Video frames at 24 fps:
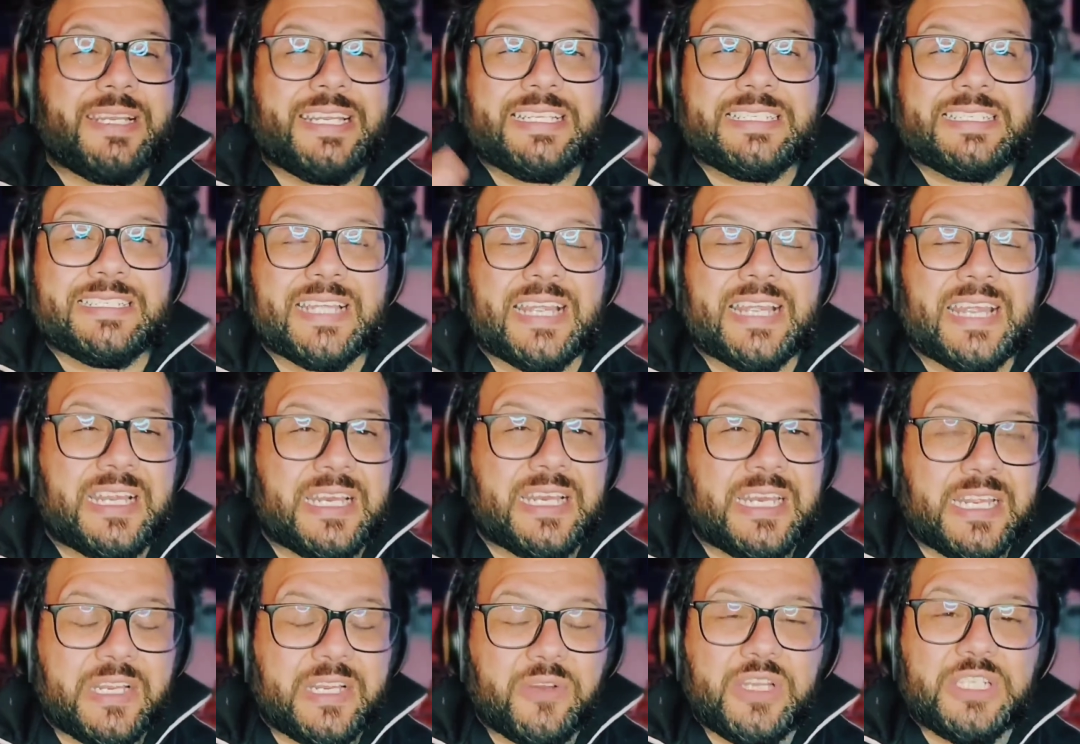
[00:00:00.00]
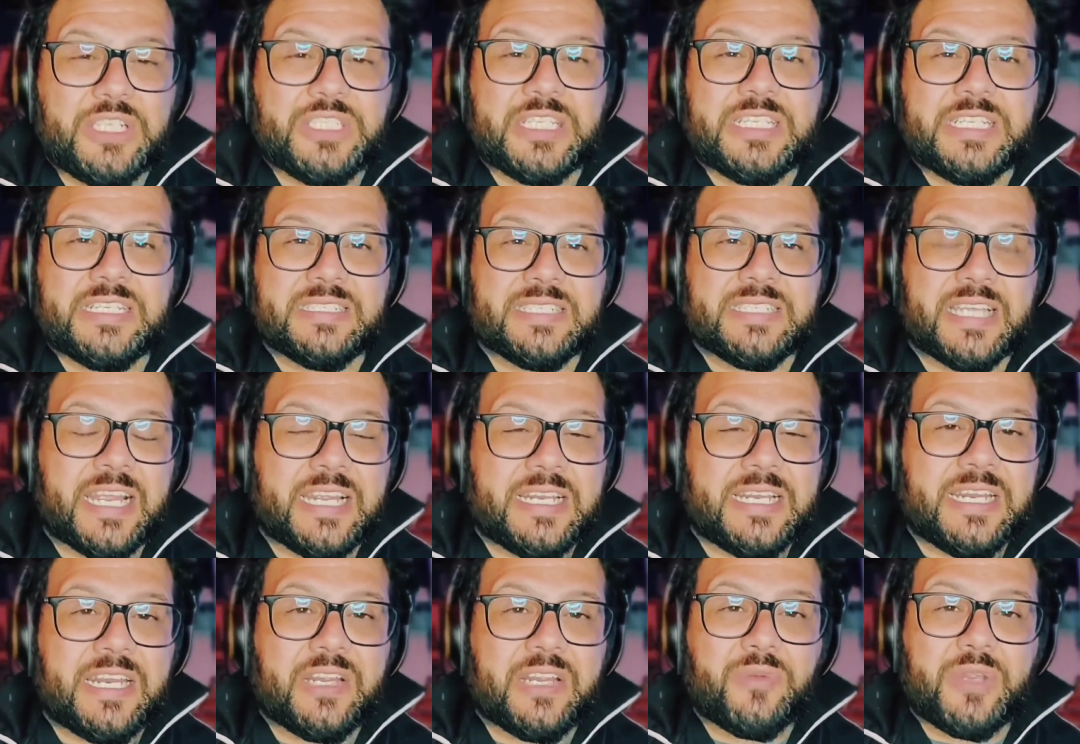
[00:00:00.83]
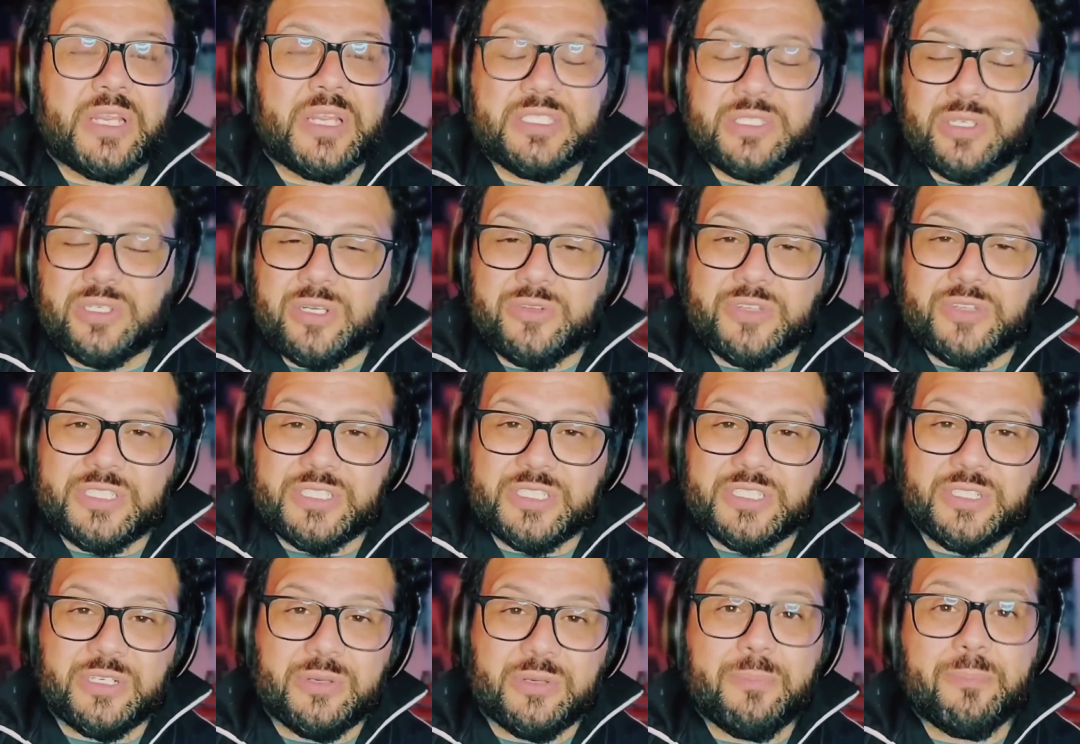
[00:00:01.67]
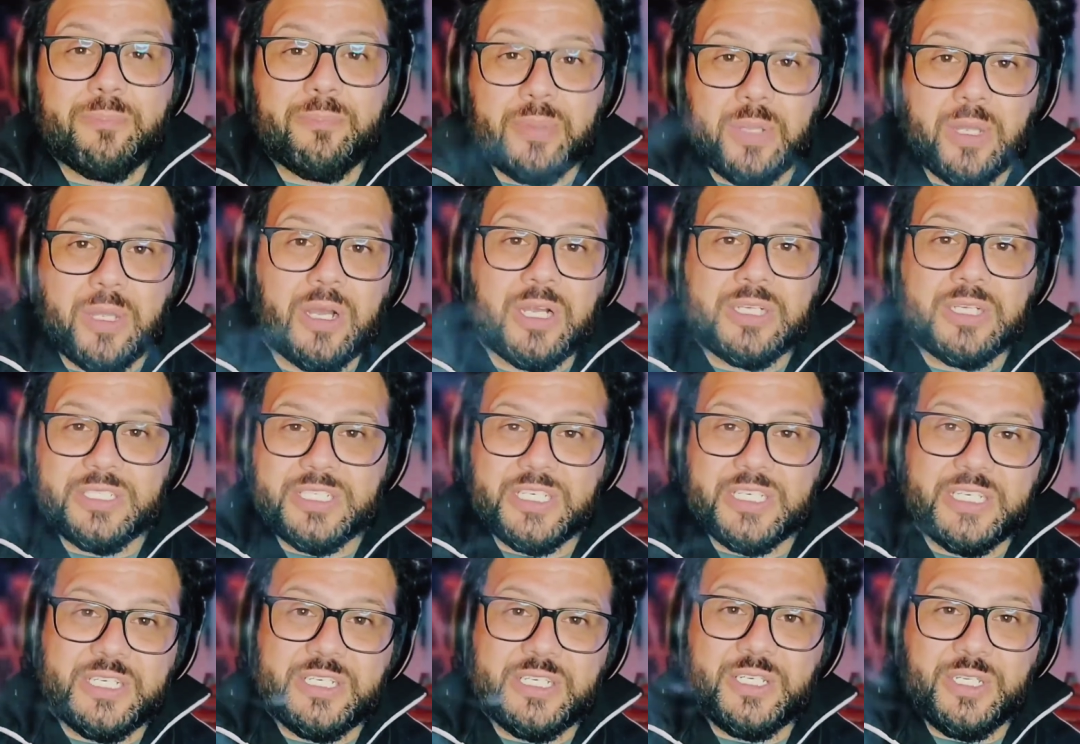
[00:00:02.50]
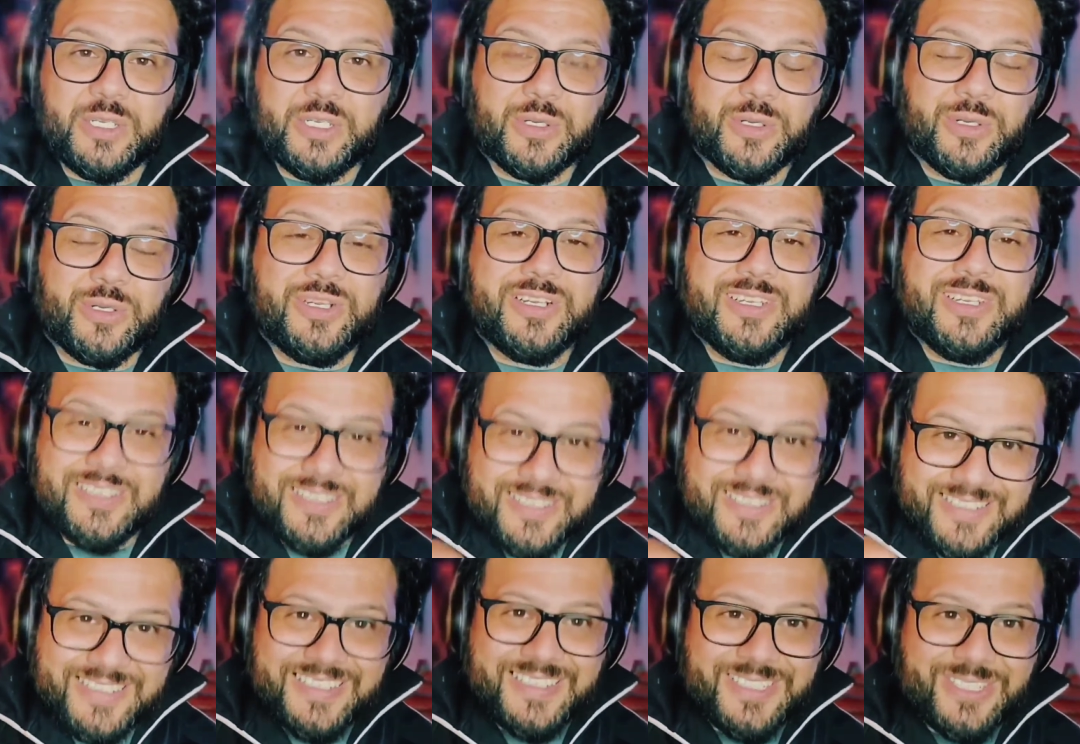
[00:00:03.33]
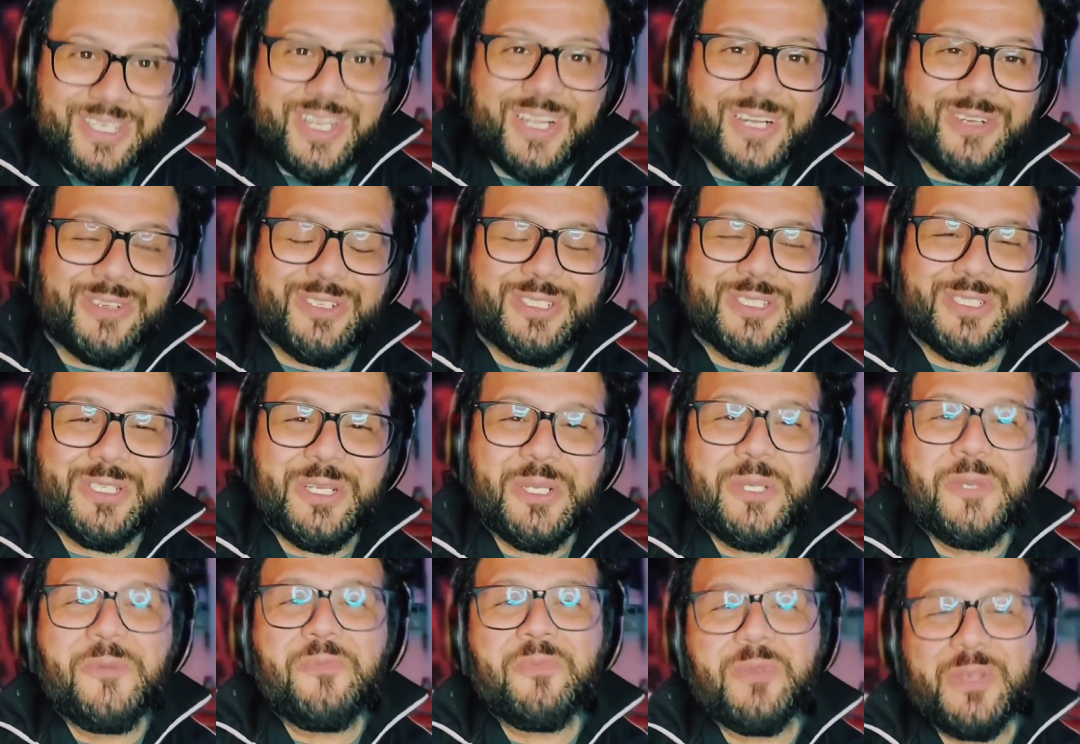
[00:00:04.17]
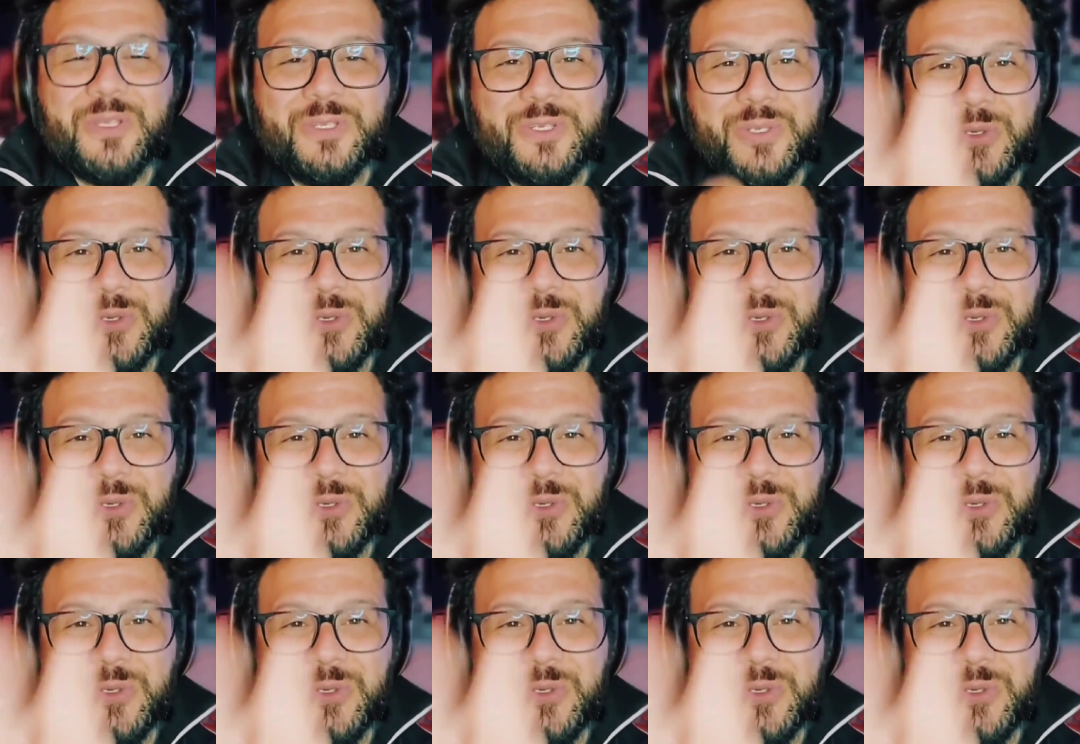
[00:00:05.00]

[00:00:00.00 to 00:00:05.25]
anxiety, it creates anxiety, and it creates all these other blocks in your chakras. So